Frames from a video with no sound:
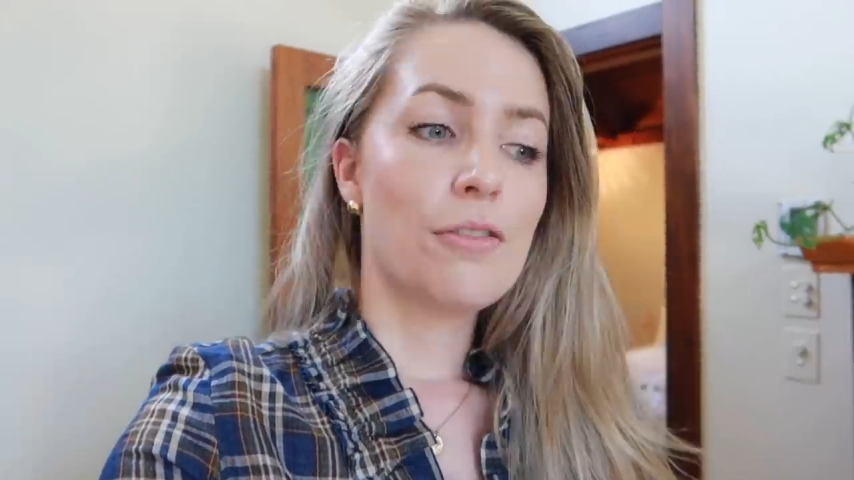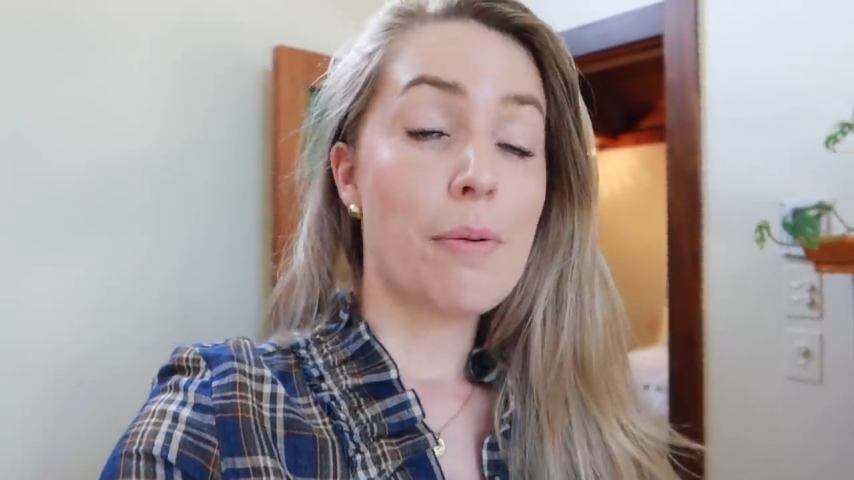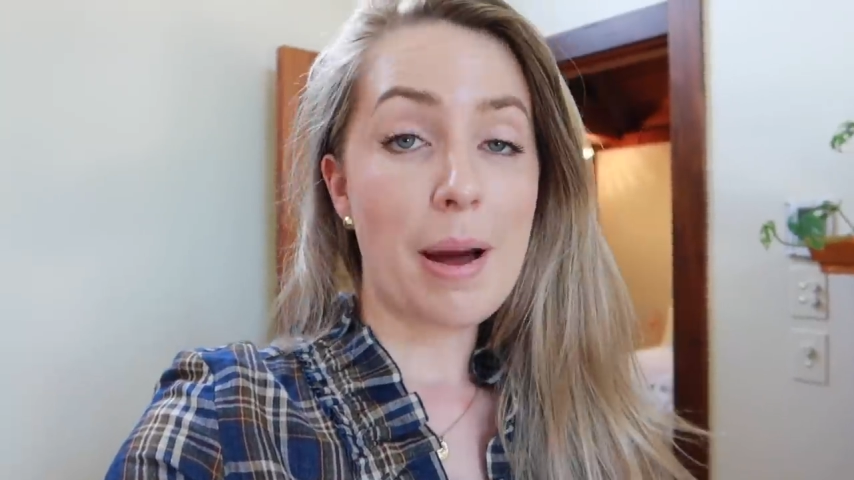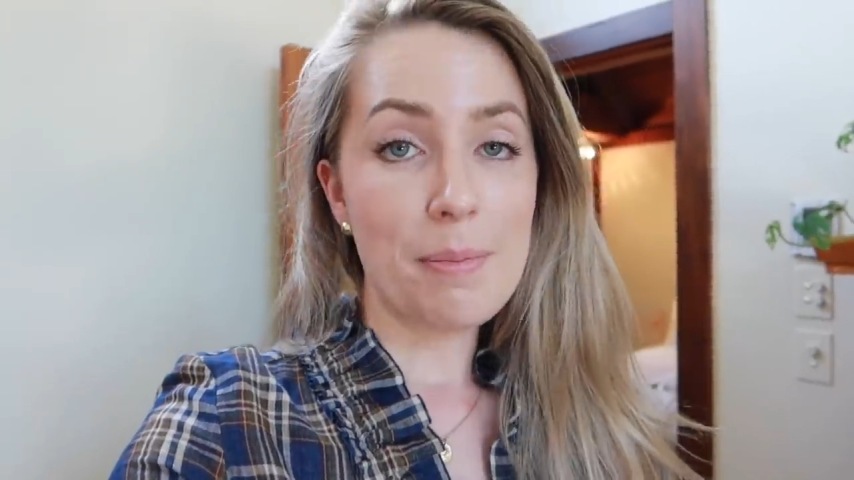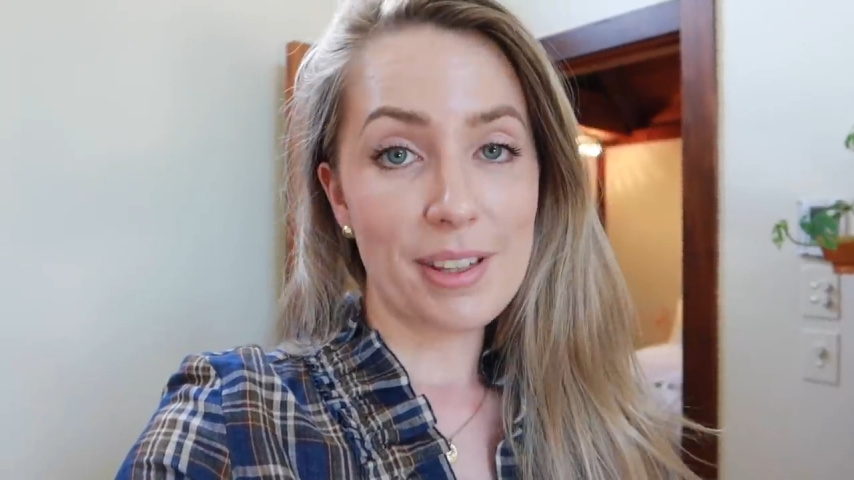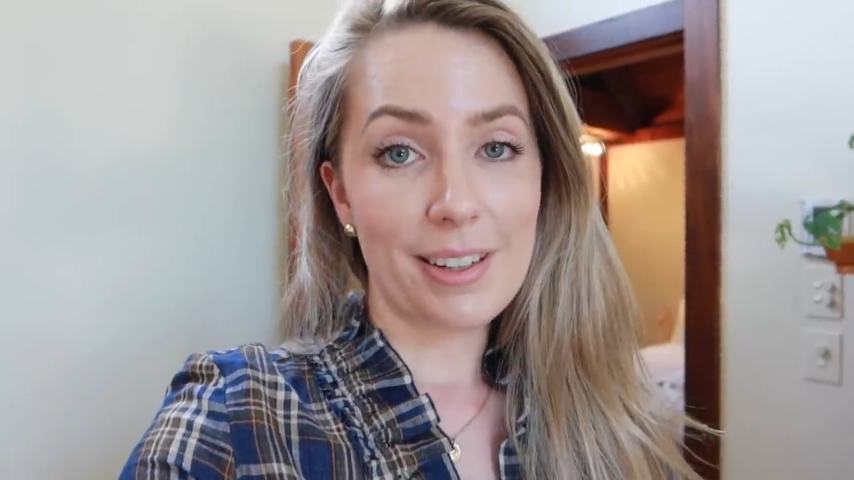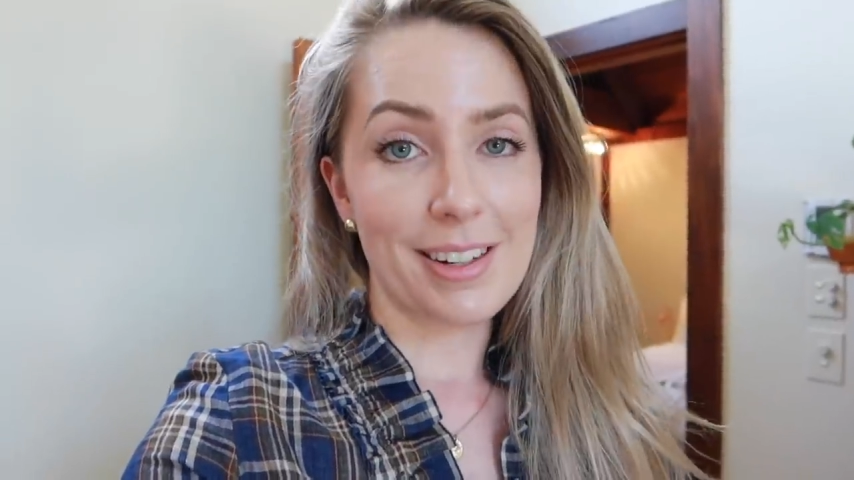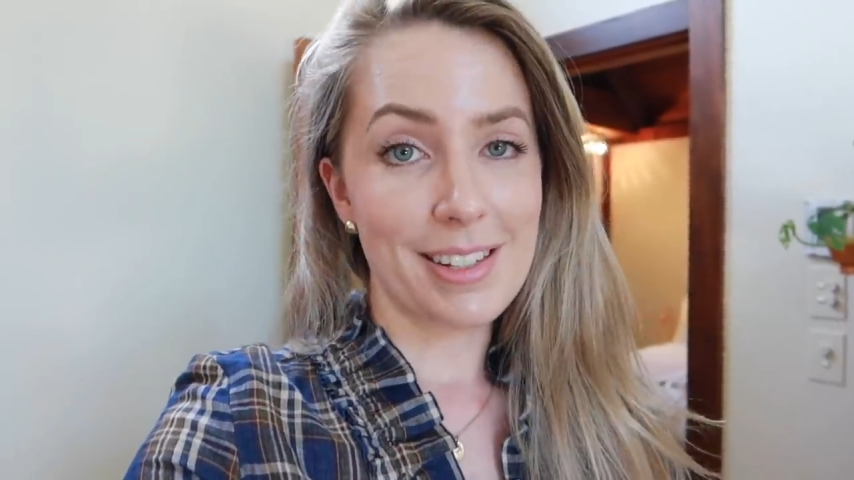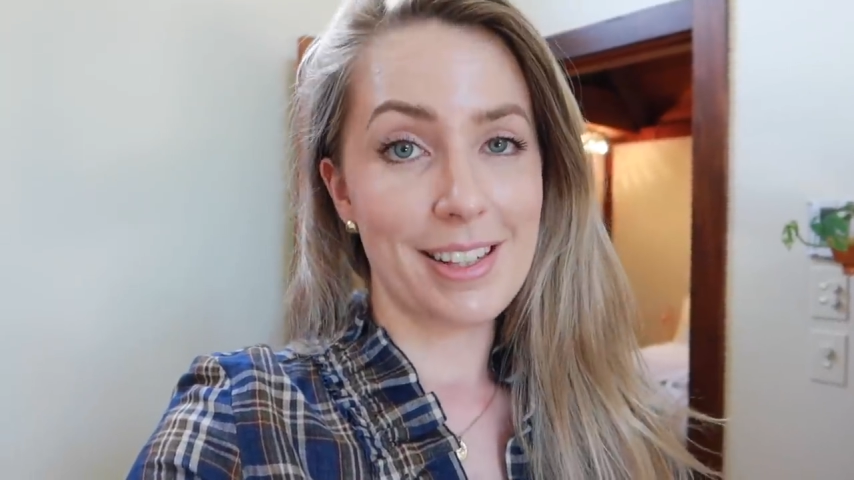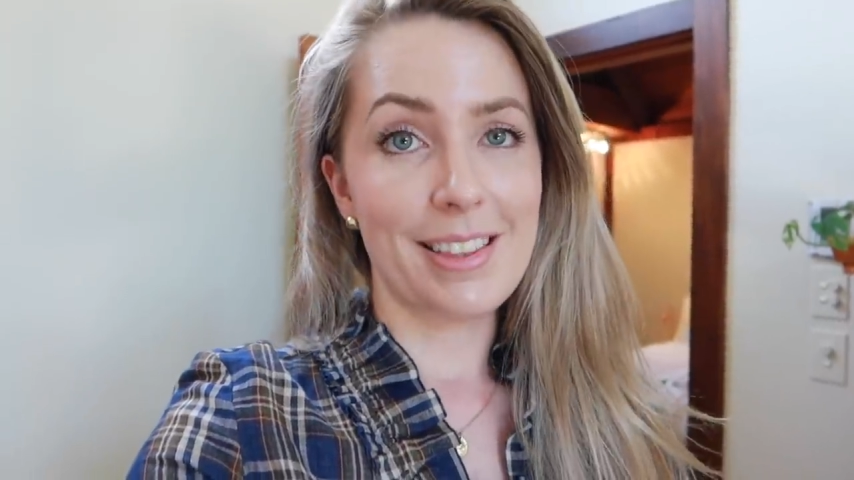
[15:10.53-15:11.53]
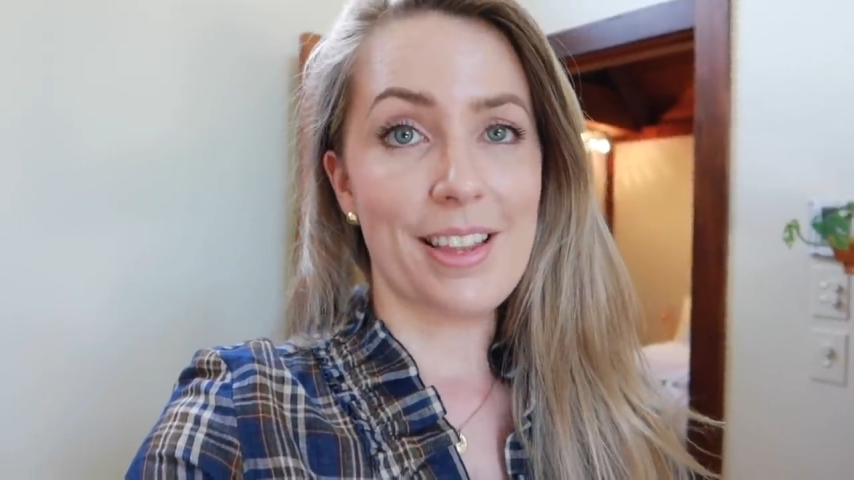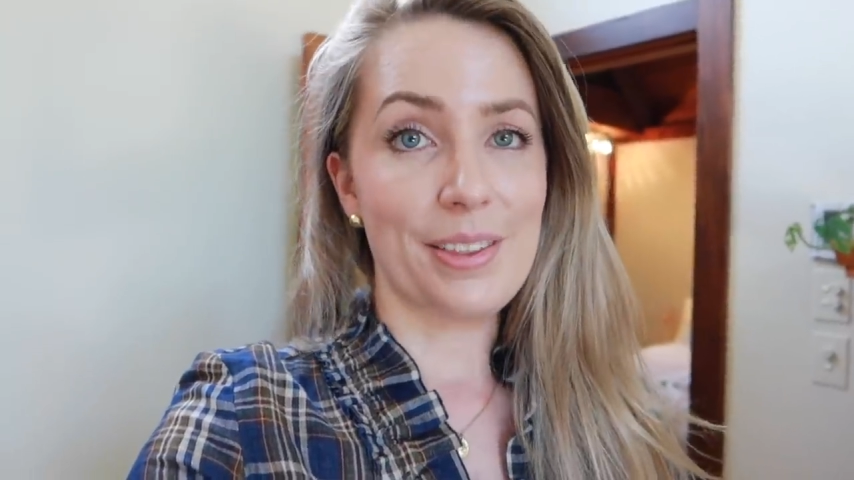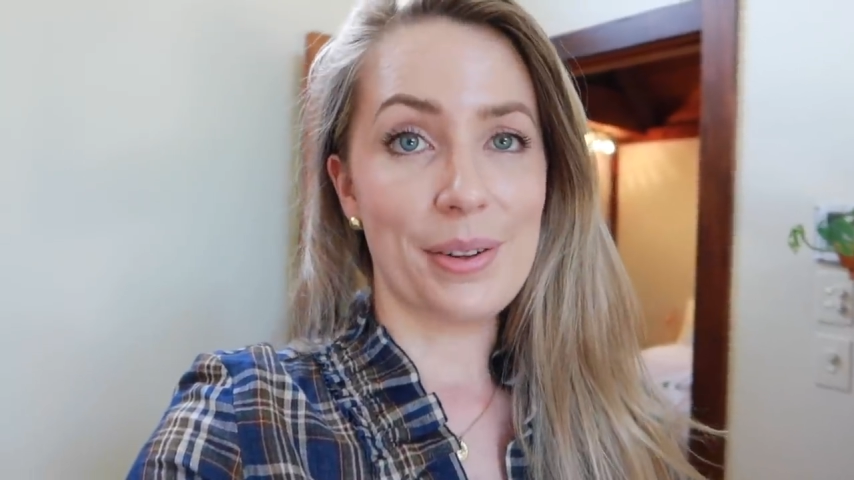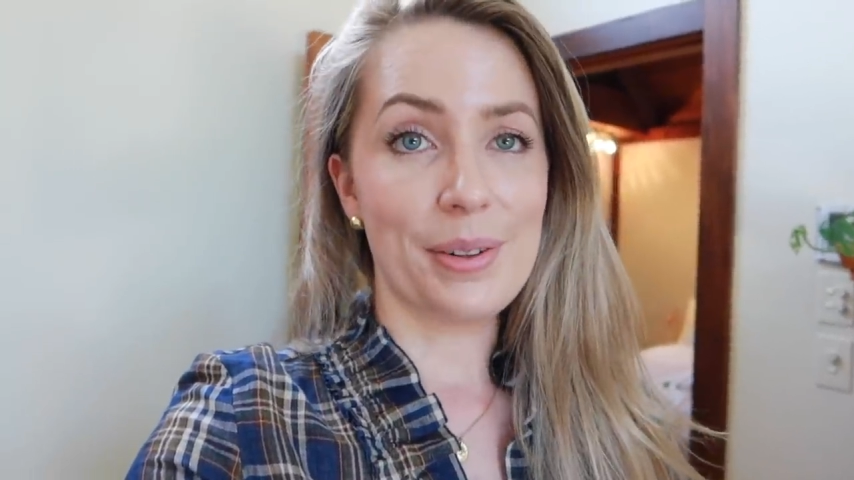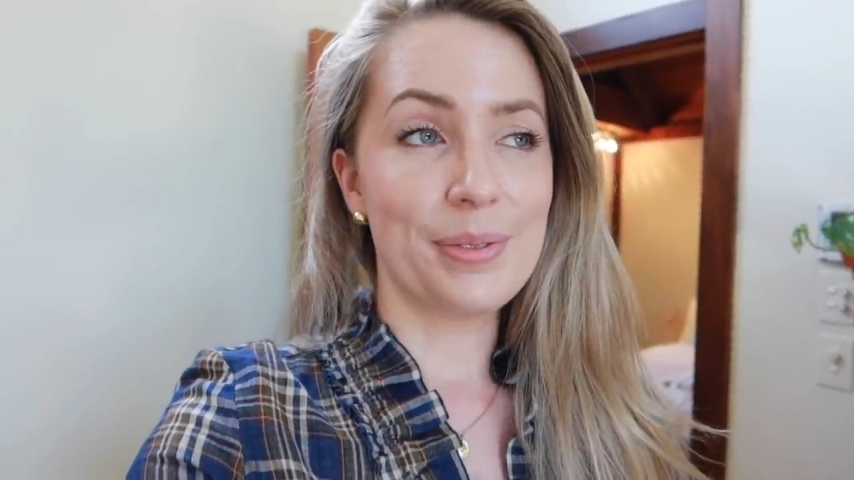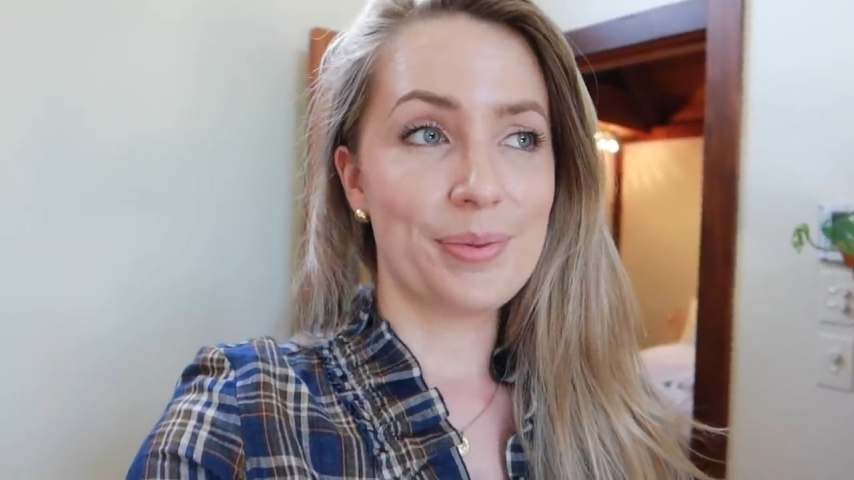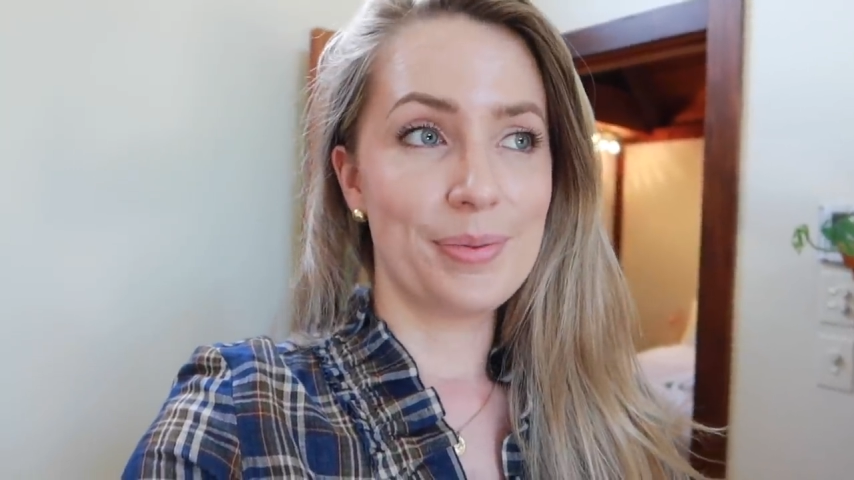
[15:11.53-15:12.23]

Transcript: Remind me that I said that though